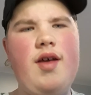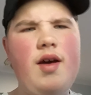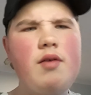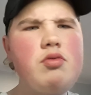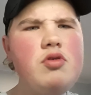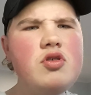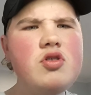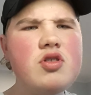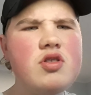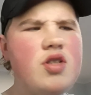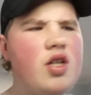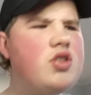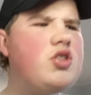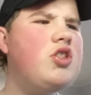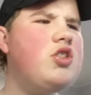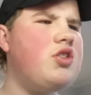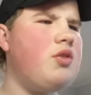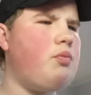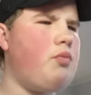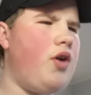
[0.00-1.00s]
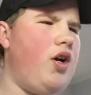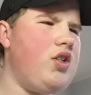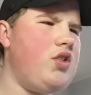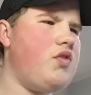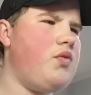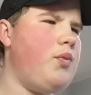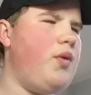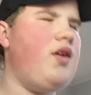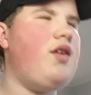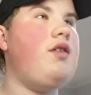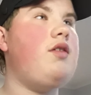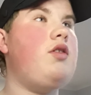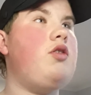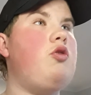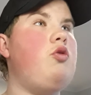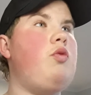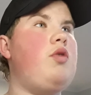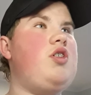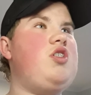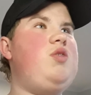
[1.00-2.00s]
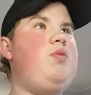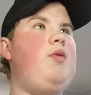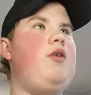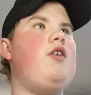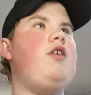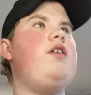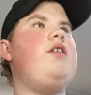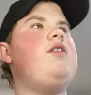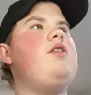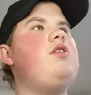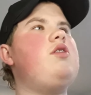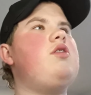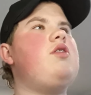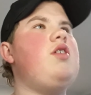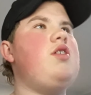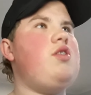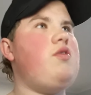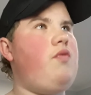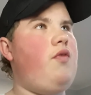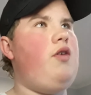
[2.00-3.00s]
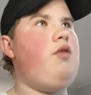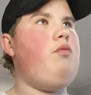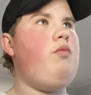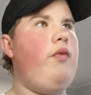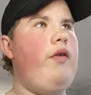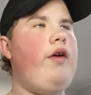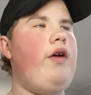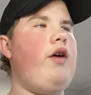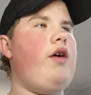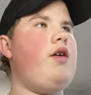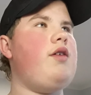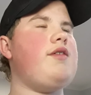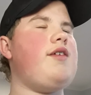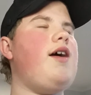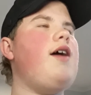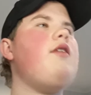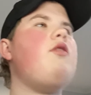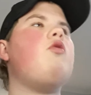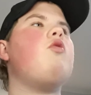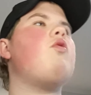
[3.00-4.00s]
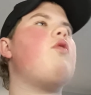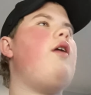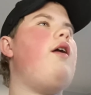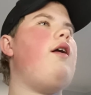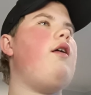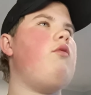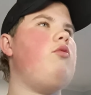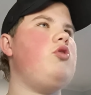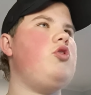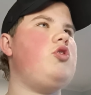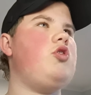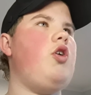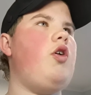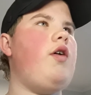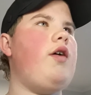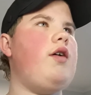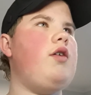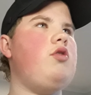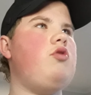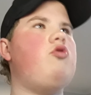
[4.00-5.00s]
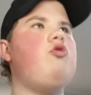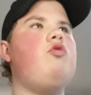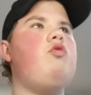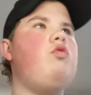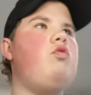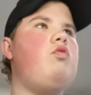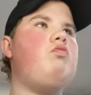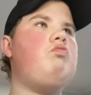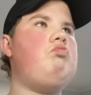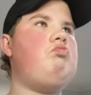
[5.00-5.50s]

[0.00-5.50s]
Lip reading: It was such a surprise for me to experience this film, because I thought I was going into